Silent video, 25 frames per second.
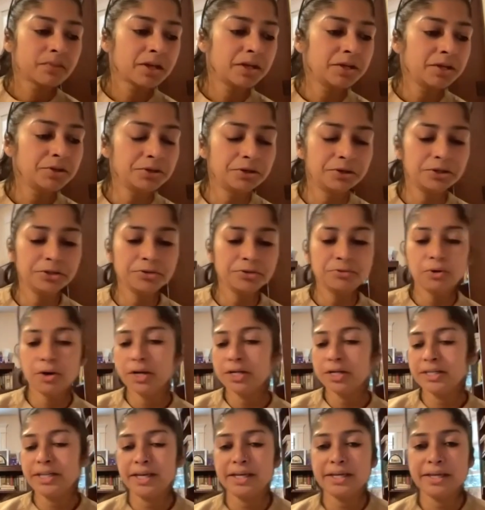you know, you
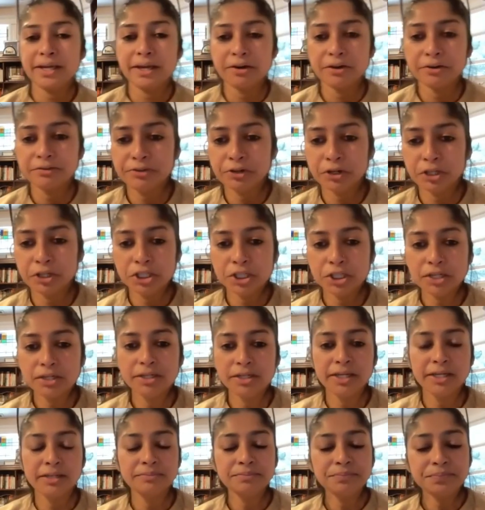want to take care of your
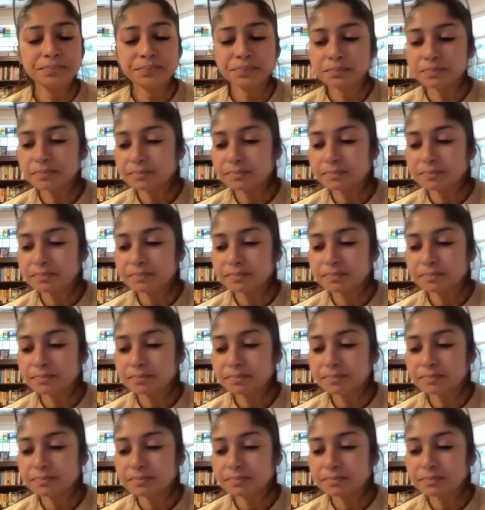children